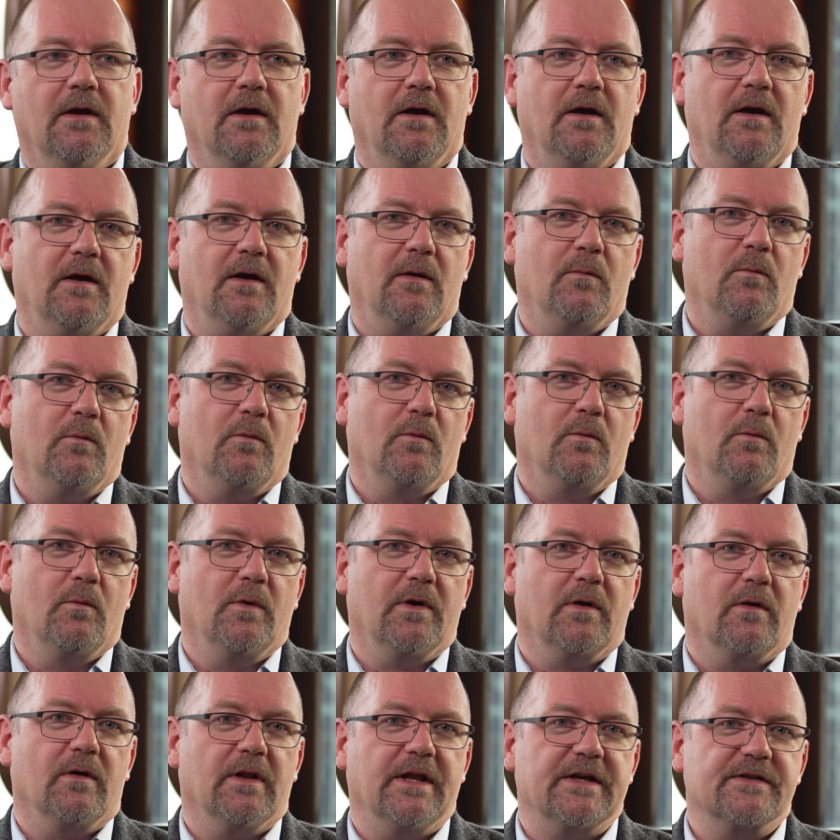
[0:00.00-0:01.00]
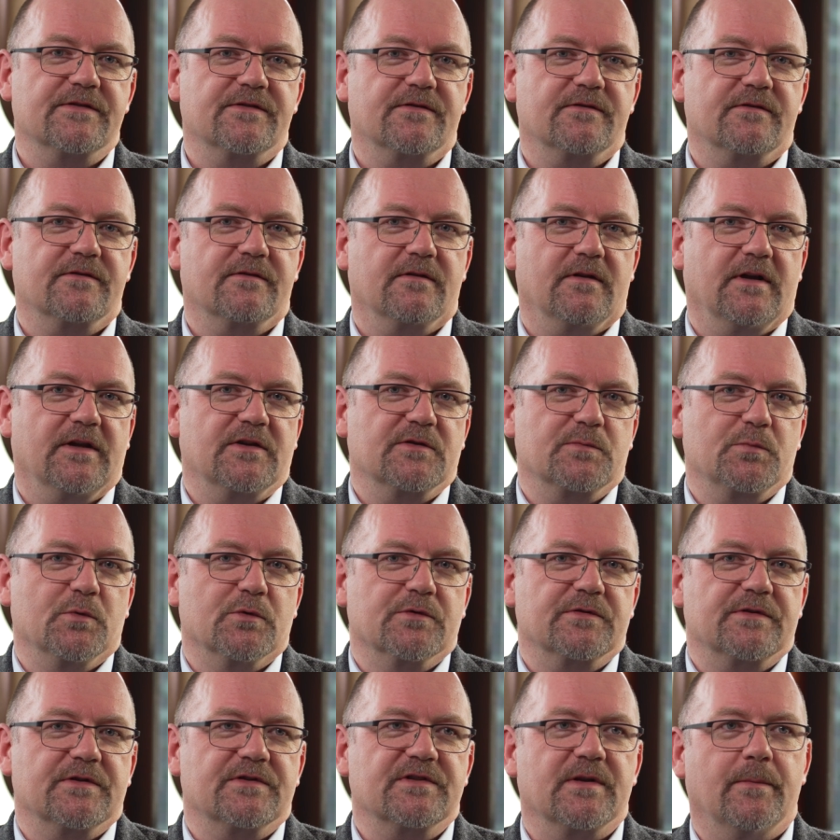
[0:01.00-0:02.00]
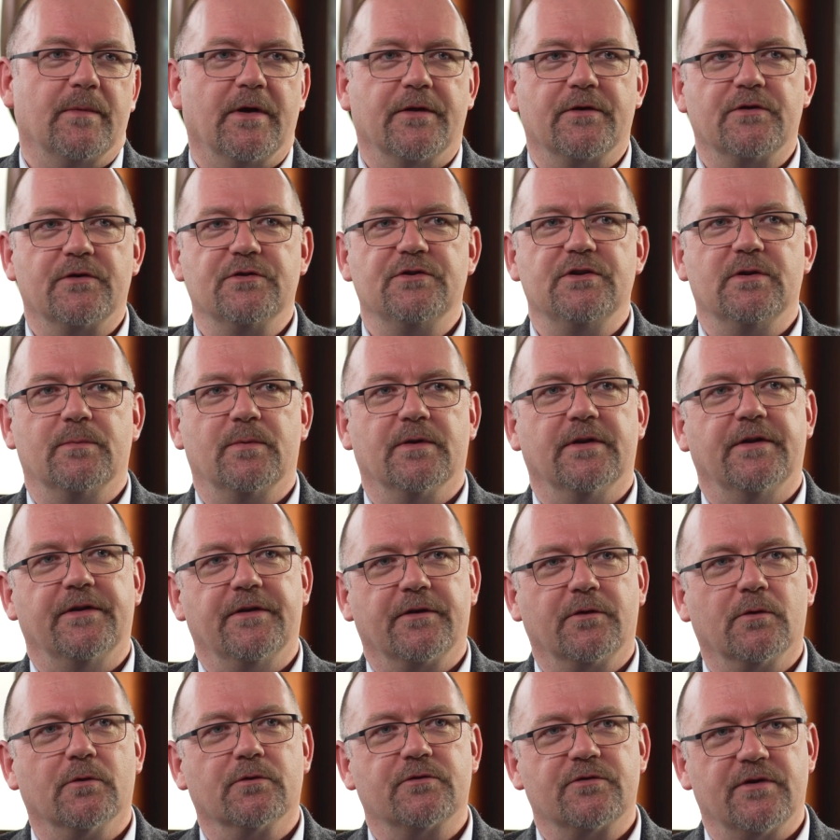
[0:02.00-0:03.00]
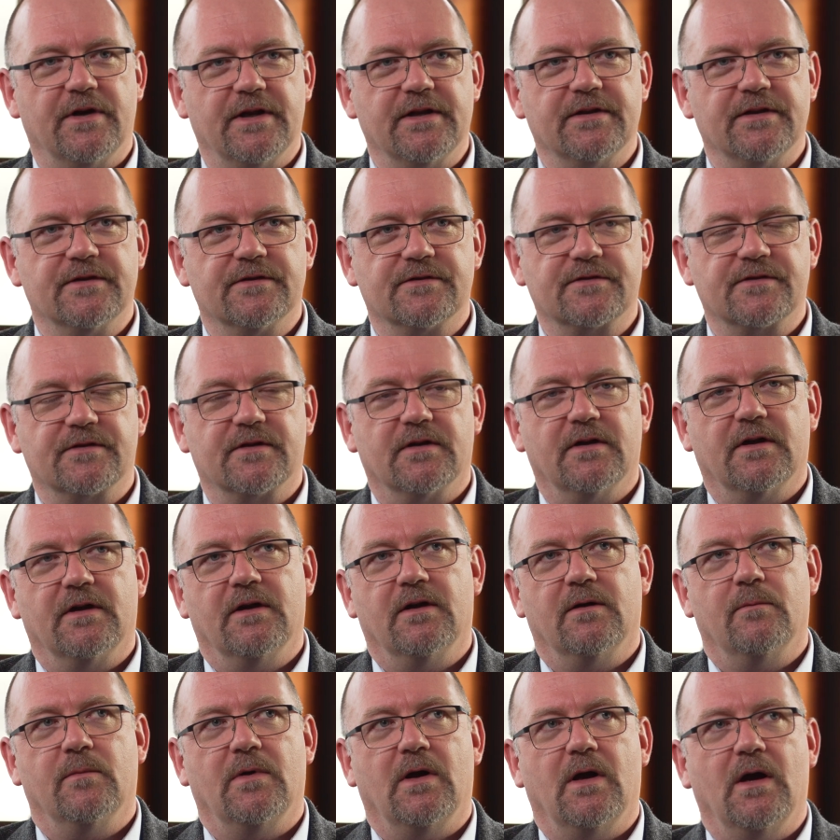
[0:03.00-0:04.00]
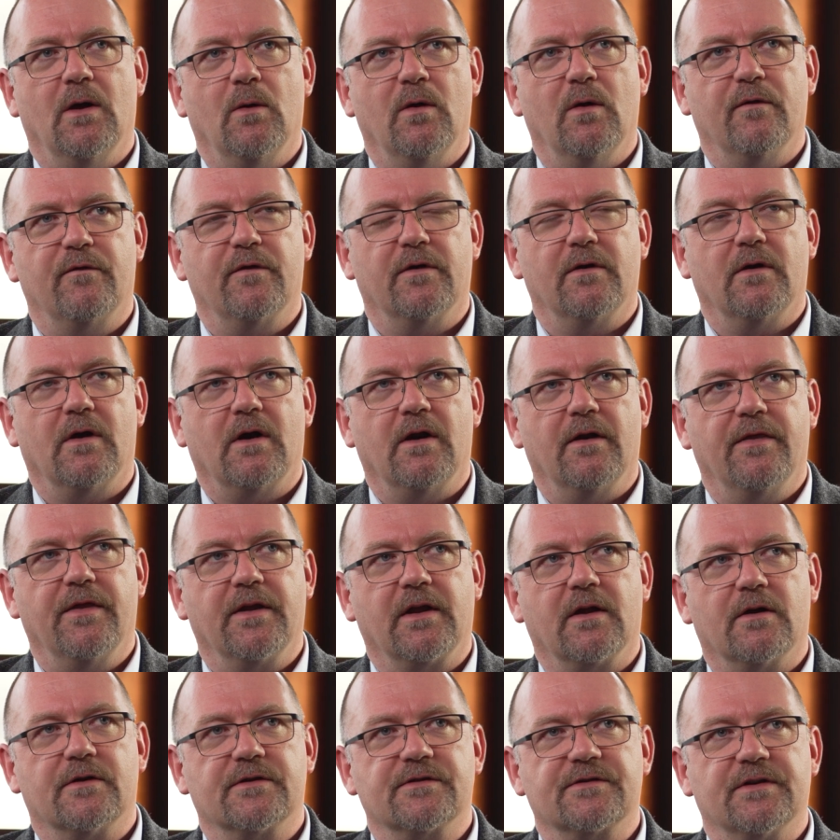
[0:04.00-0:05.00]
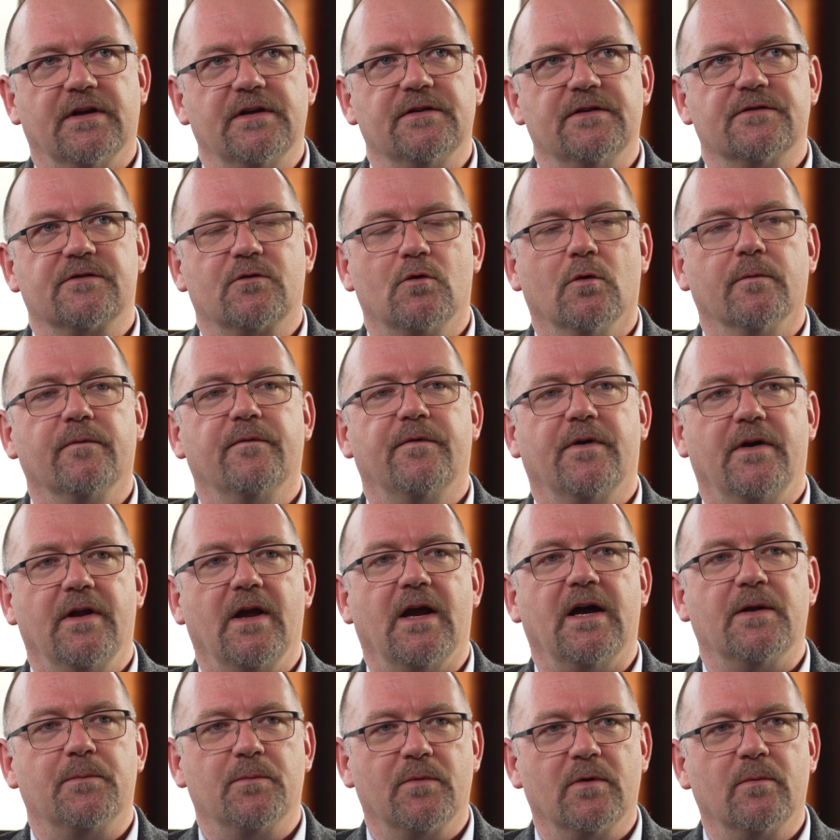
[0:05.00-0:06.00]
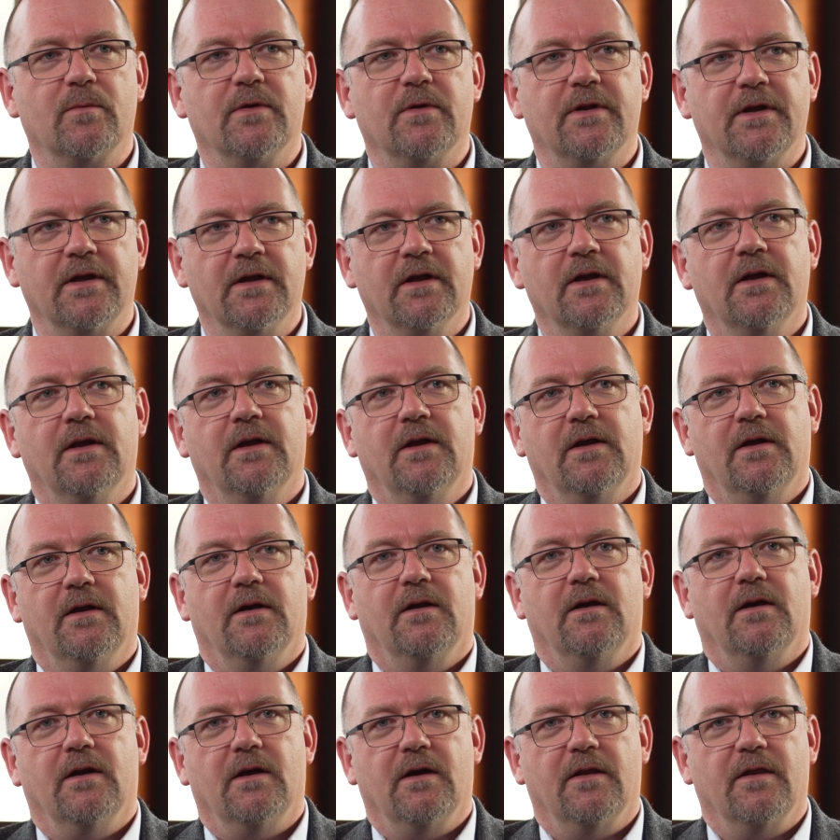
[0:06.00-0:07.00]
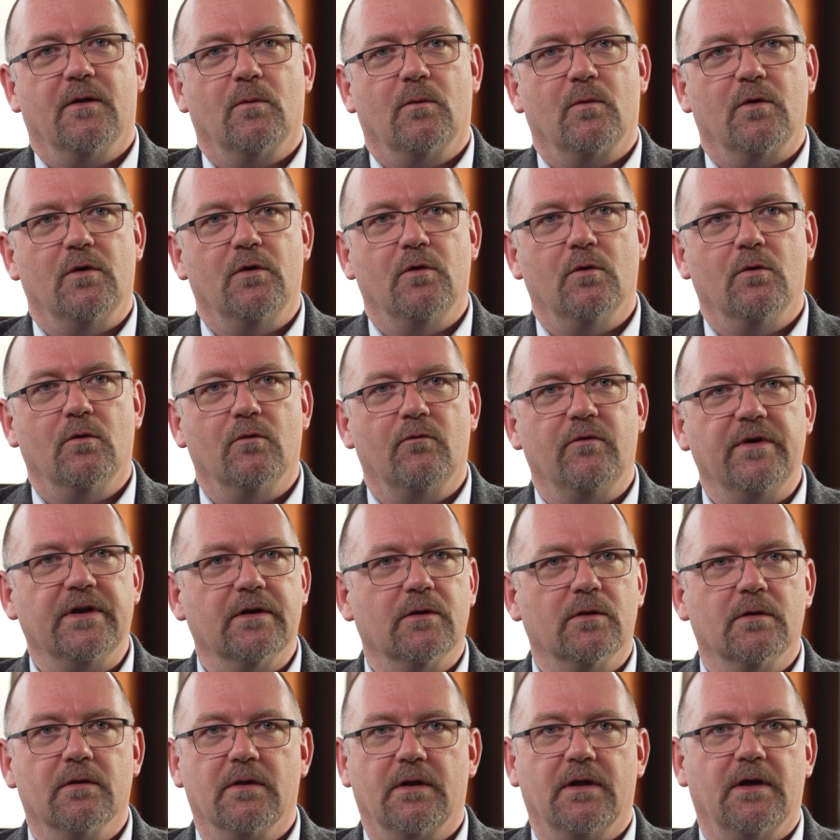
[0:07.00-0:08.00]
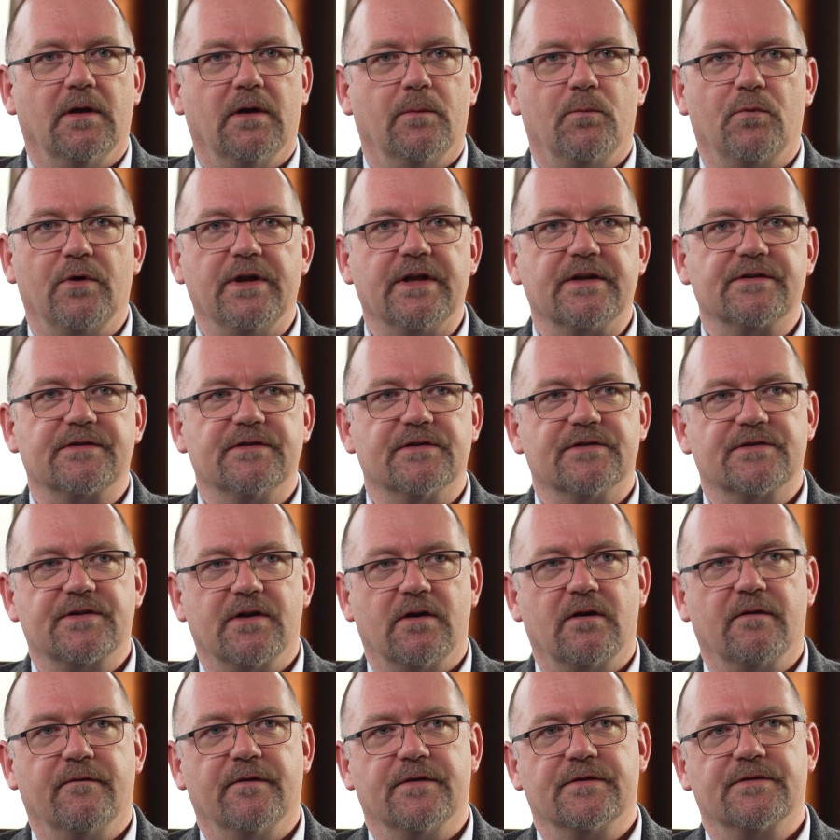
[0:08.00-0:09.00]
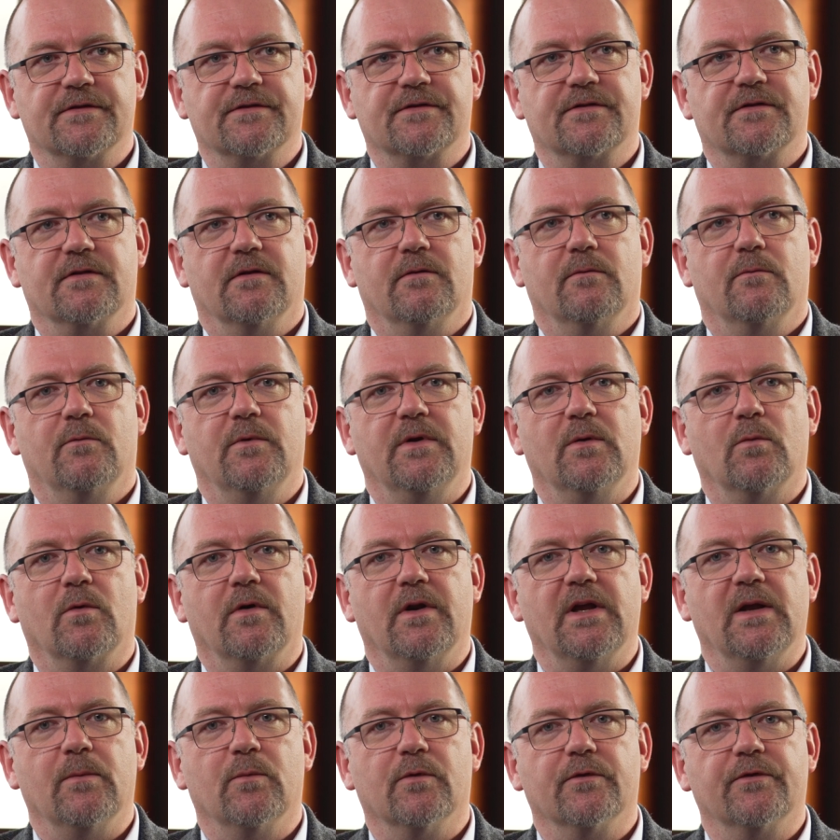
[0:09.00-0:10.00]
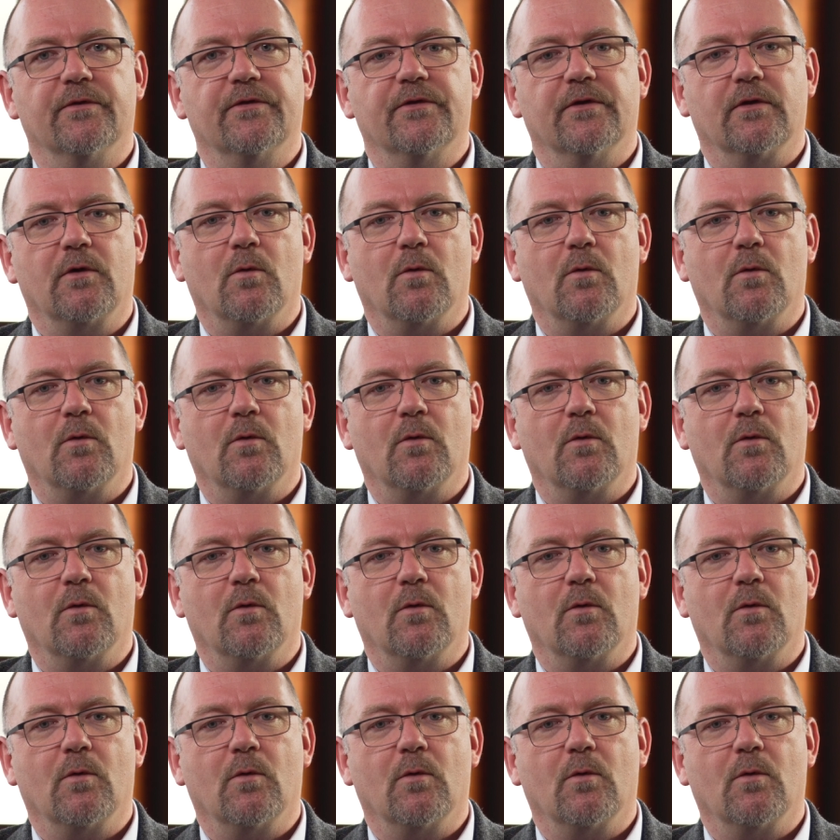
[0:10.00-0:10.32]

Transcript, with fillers: Um, we are less exposed to some other geopolitical trends. Um, however, I think our sites coped very admirably. Uh, there were no real uh, breaks in service. We were able to